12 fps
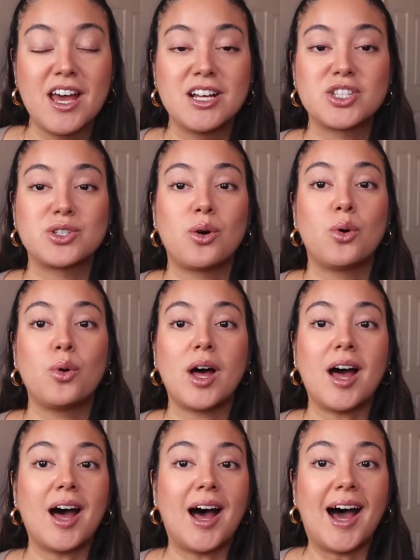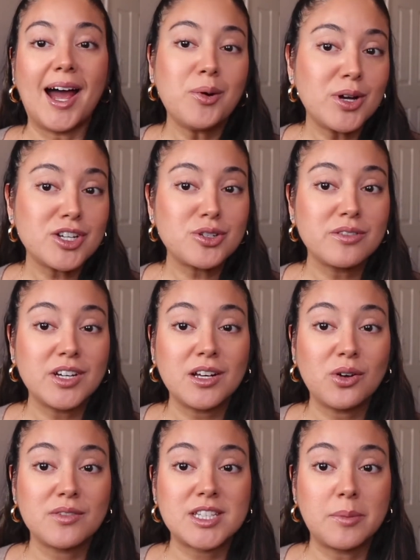So I want to show a
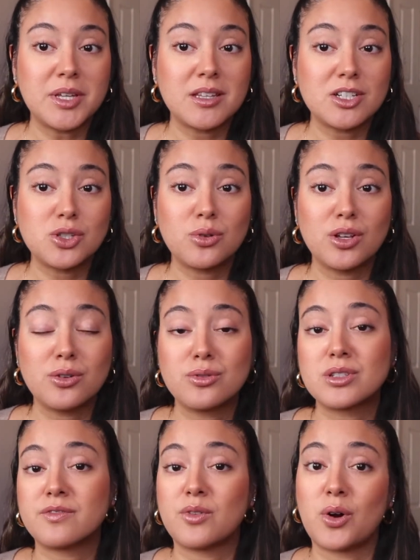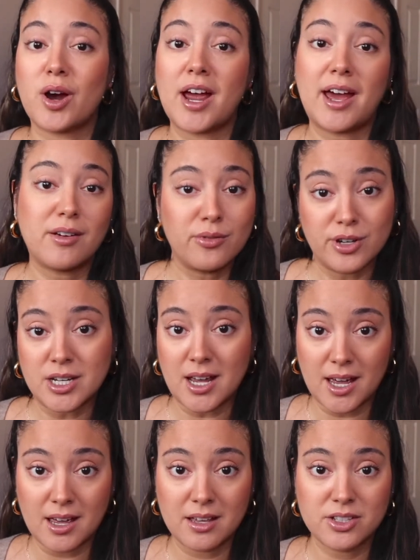video of something that you can use for every
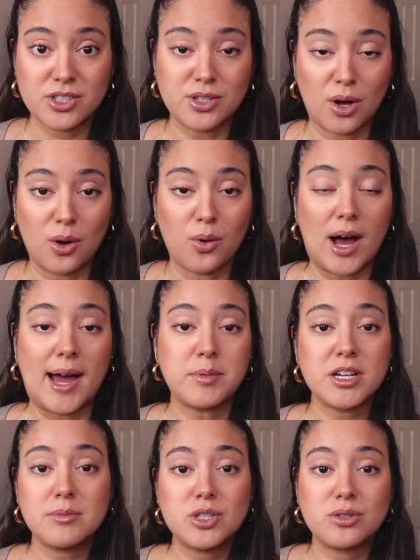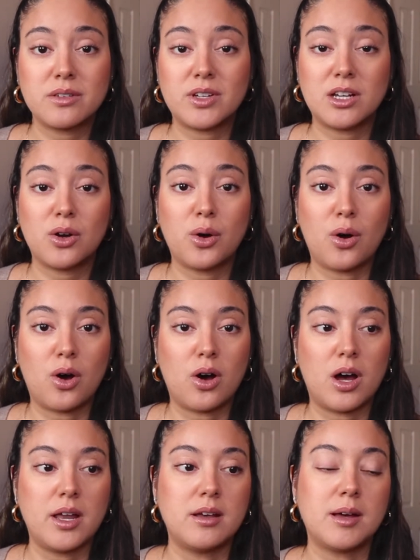day. So I'm going to be doing a video
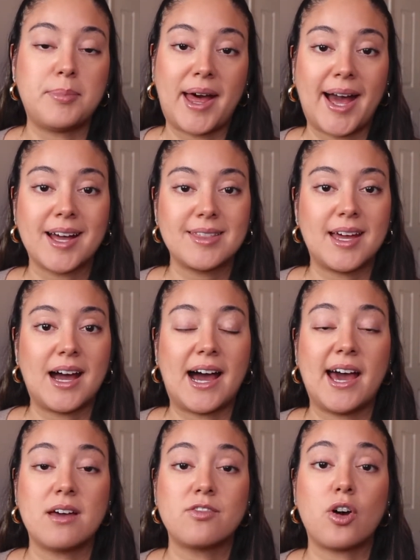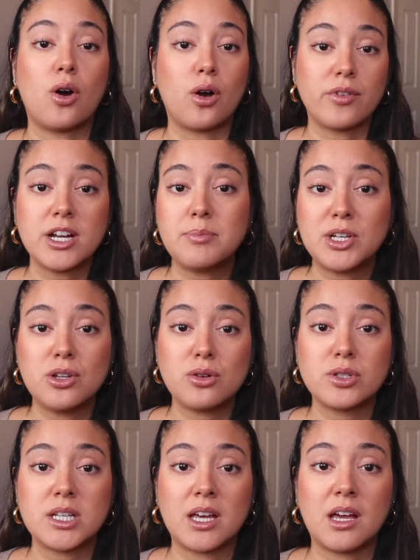on a bag that I've already been
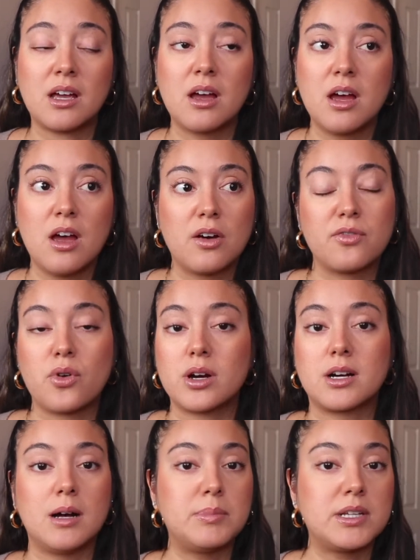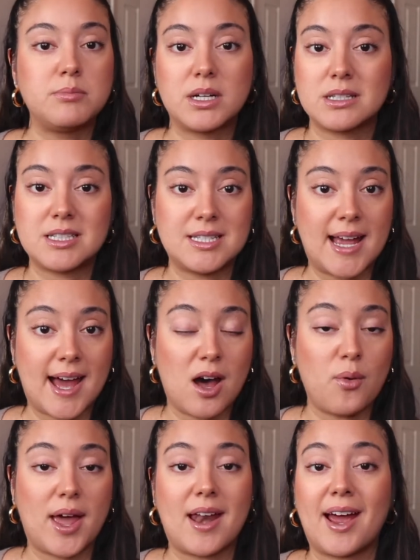using for a couple of months
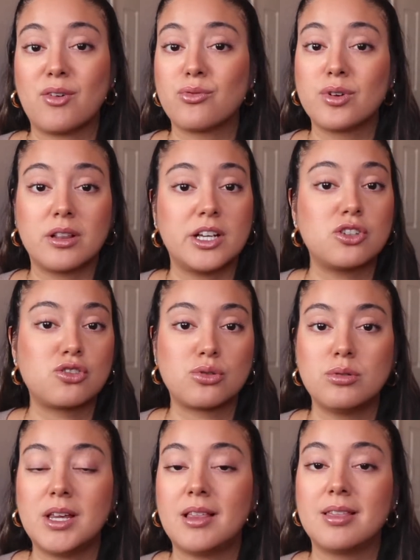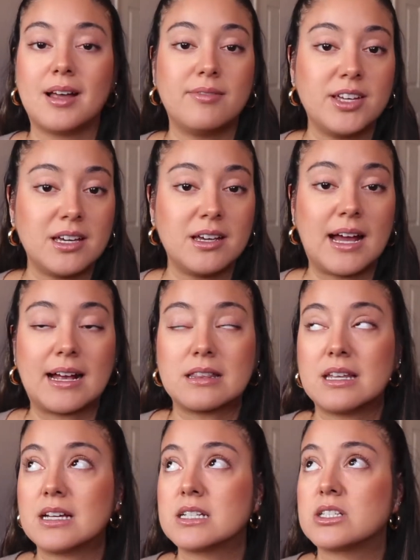now, and I really truly love it. I
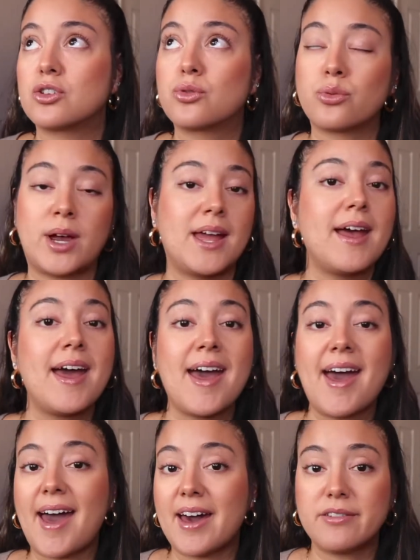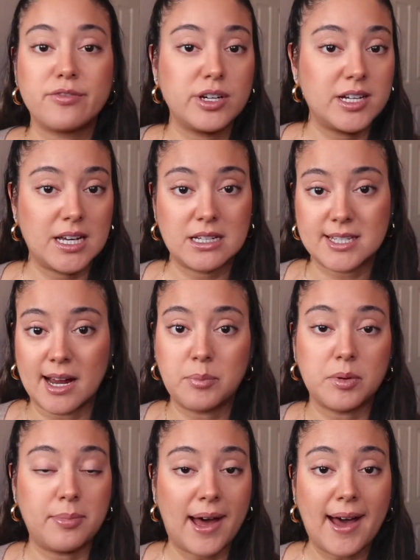think it's a great everyday type
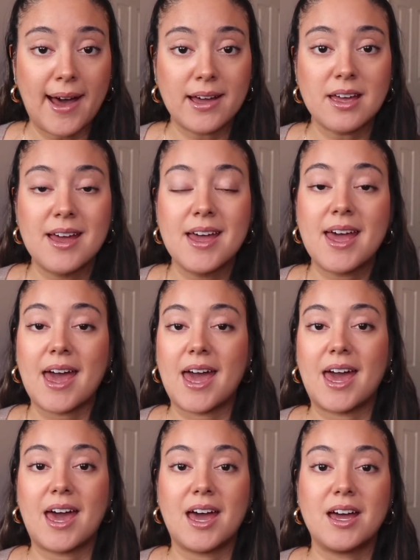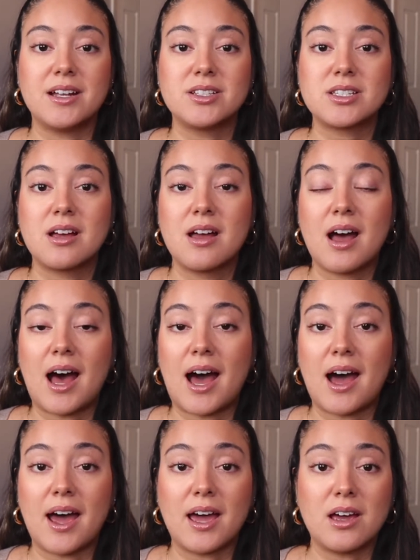of bag, and
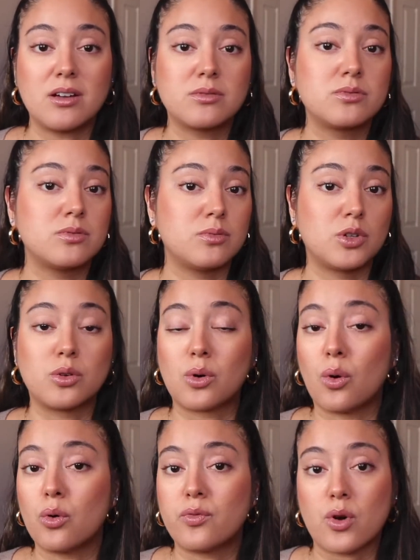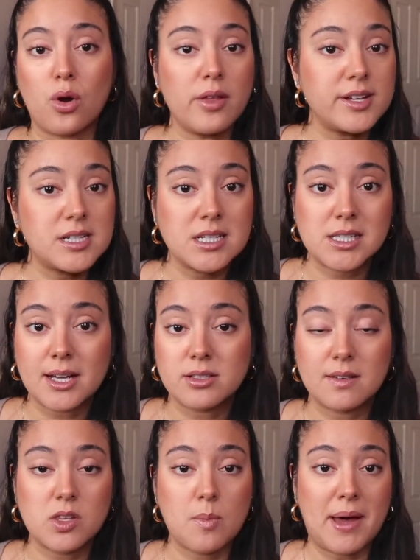I will go over all the details
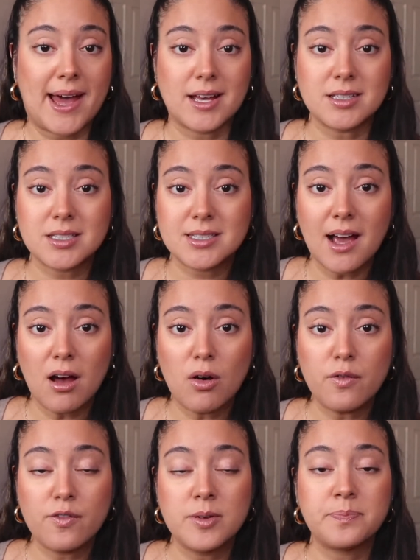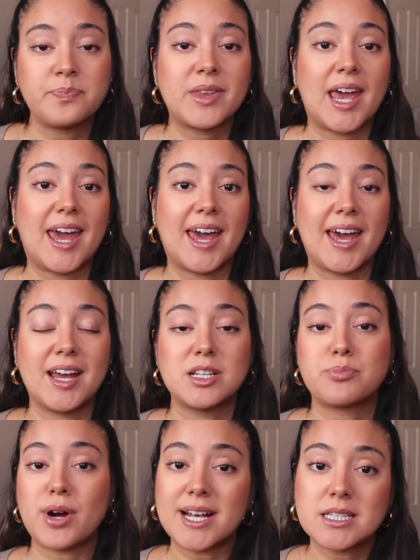of the bag itself
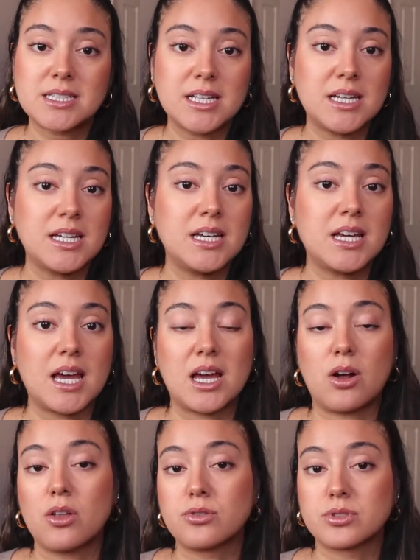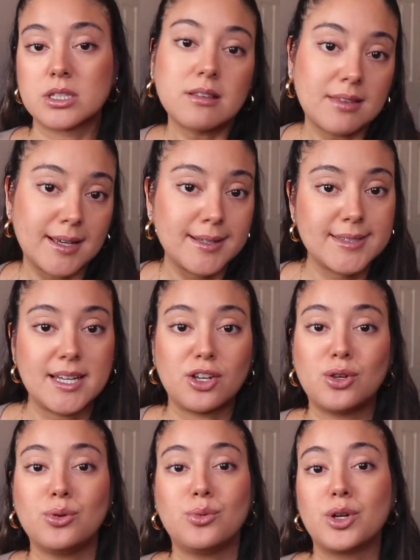and pricing and all those good things that
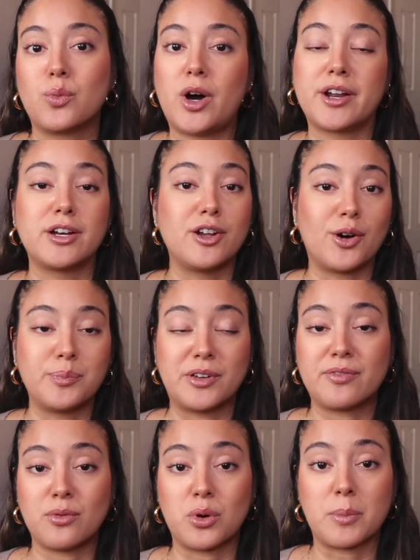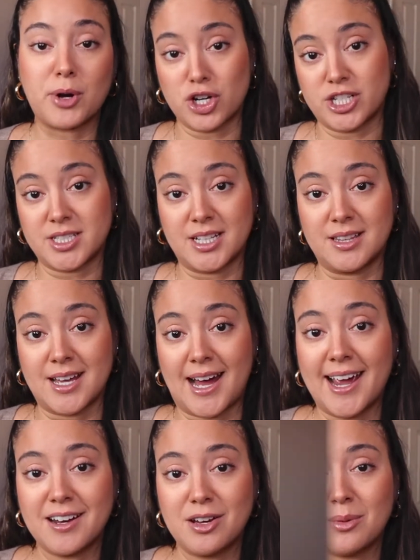you would want to know before purchasing the
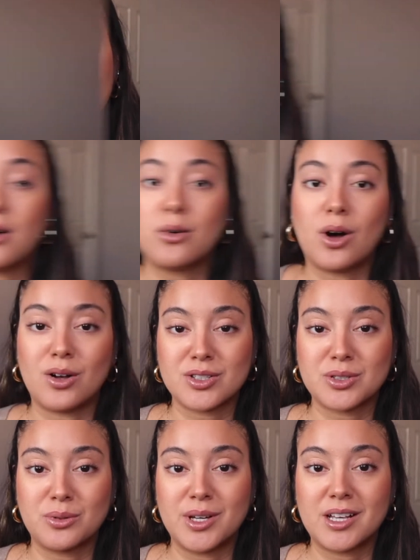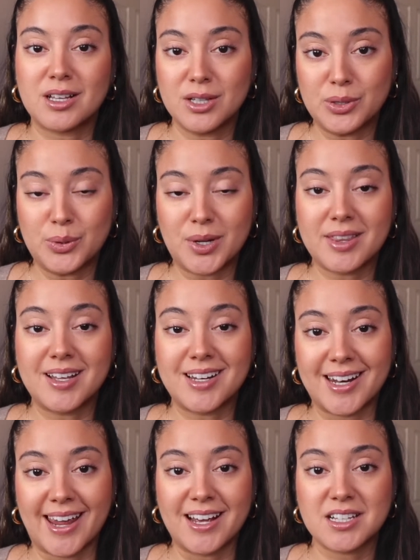item. I'll also include the
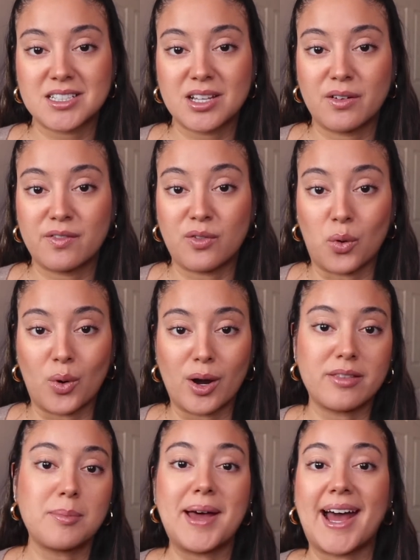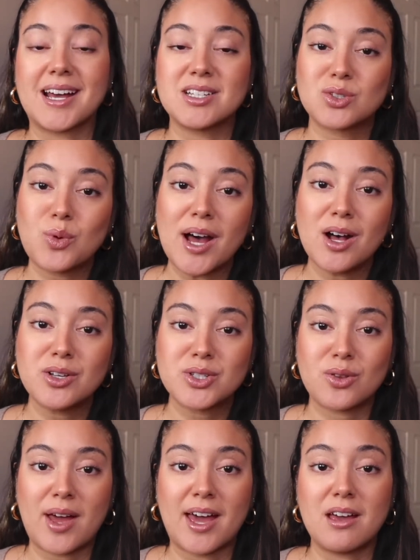links for the bag as well,
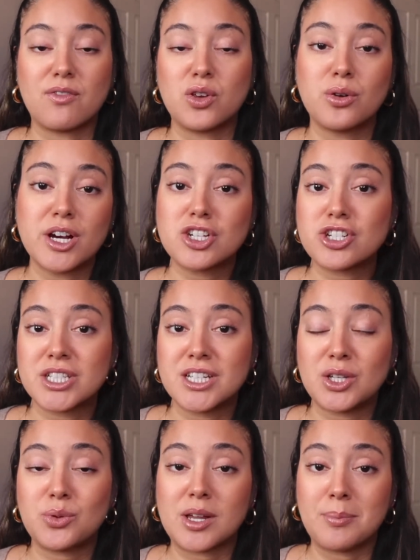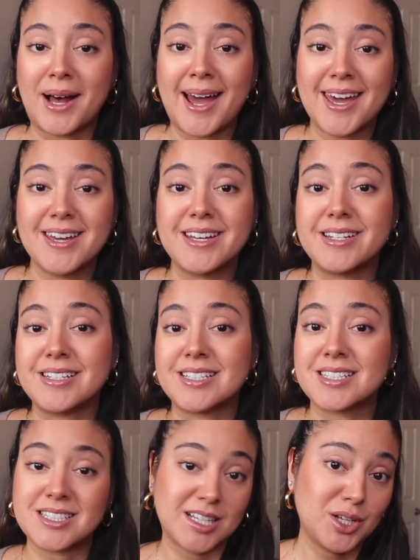so that if you're interested you can buy it. It is
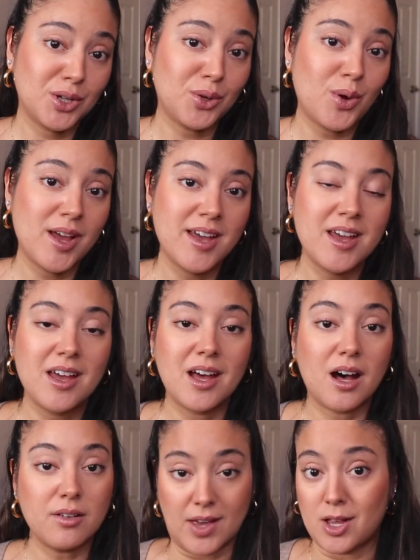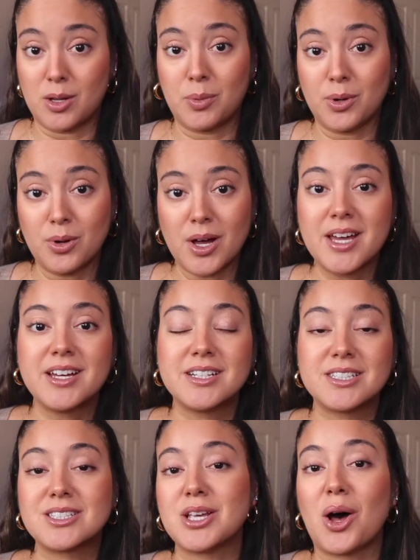still available.
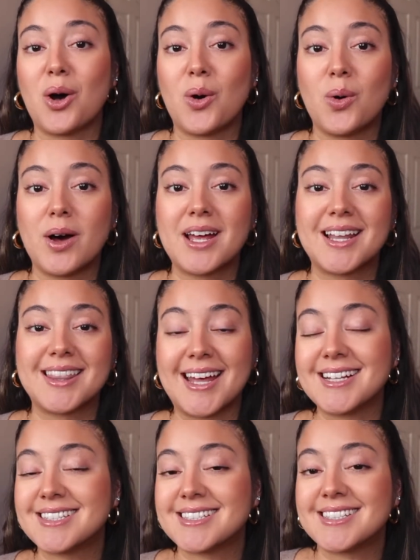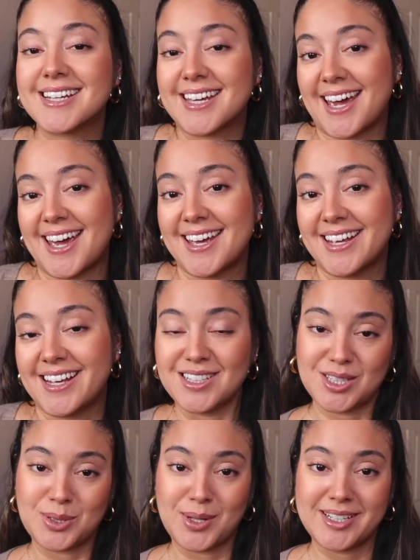So let's get
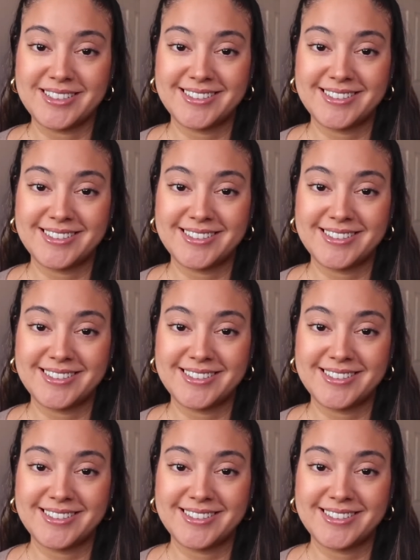into it.